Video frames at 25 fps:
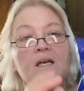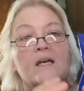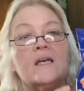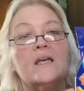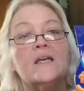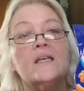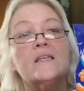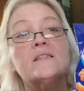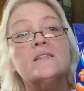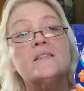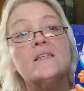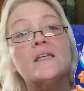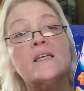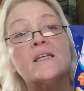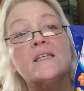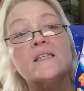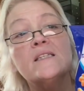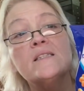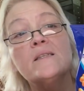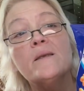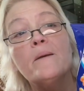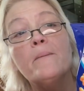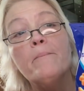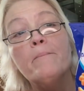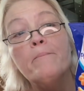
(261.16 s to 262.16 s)
It
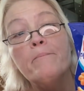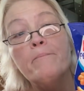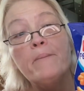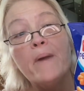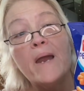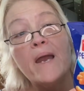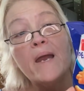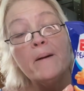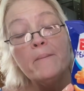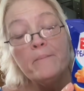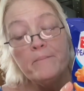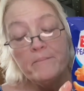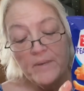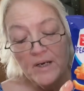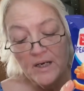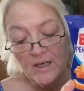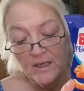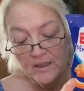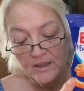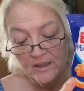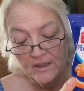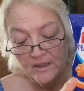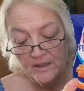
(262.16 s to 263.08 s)
says Bamba.